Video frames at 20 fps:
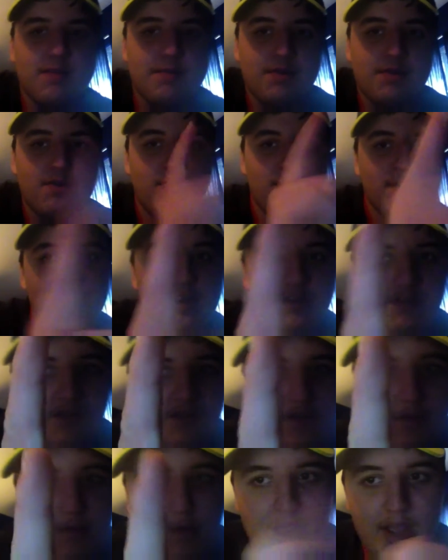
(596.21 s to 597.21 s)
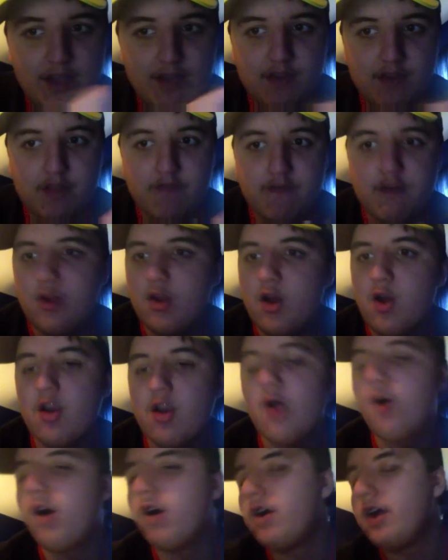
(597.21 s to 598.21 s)
I'm going to leave it as a surprise if you don't
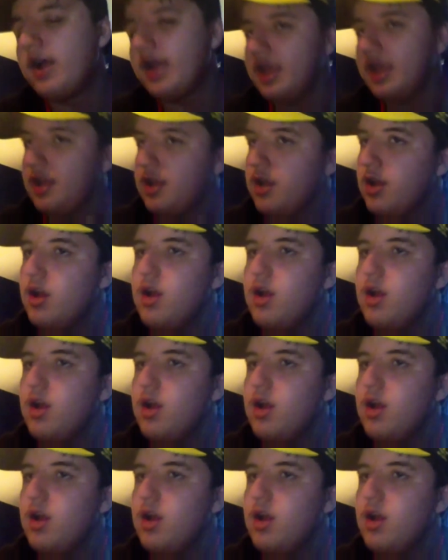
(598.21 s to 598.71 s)
know already.